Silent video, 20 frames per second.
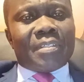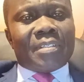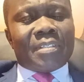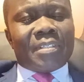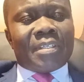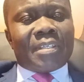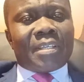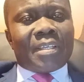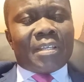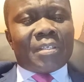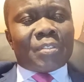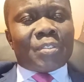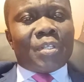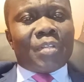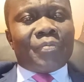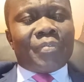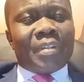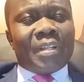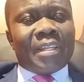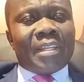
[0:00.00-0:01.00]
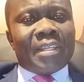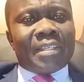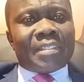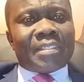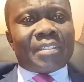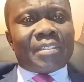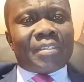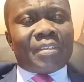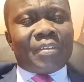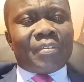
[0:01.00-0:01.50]
the Council of
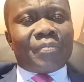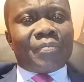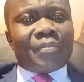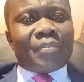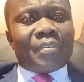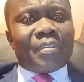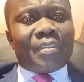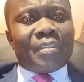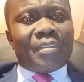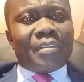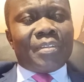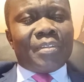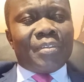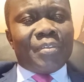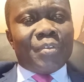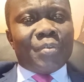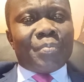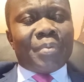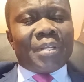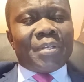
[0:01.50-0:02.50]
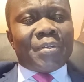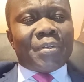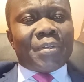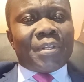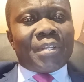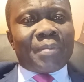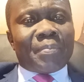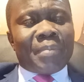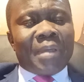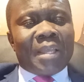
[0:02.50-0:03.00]
Elders of the New
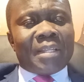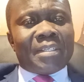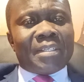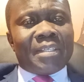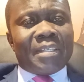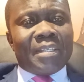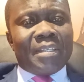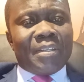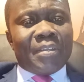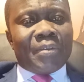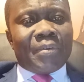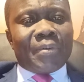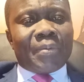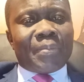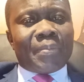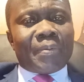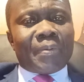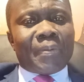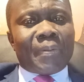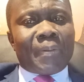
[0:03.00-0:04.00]
Patriotic Party in Europe.